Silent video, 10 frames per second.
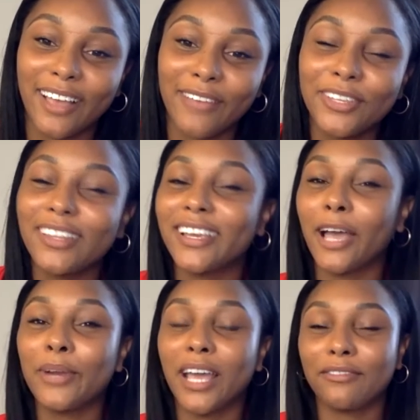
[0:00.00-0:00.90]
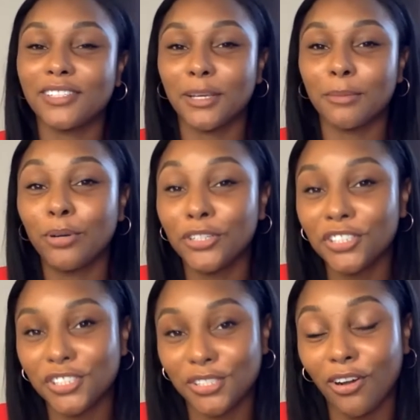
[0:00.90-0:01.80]
I feel like I would have to like
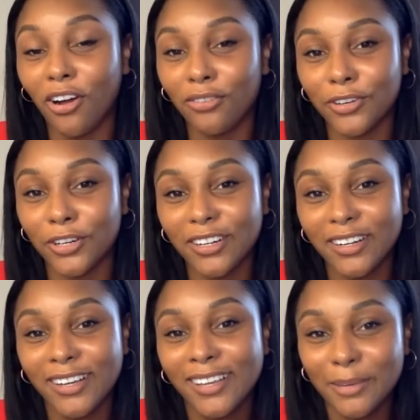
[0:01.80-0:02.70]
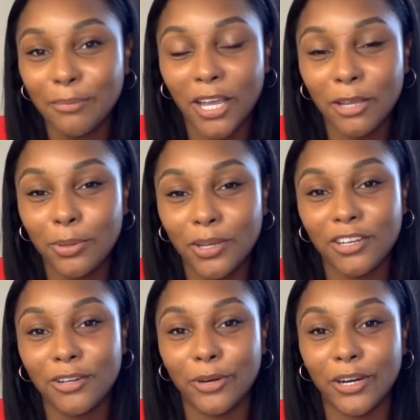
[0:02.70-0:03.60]
push to offer my
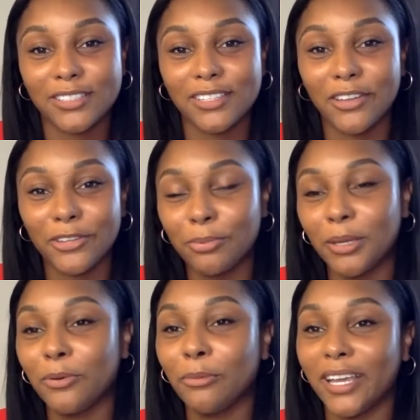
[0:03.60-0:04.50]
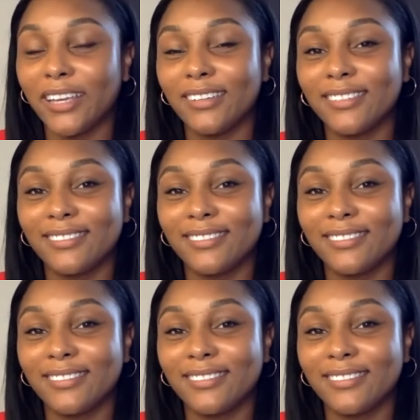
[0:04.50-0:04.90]
opinion, whereas other people might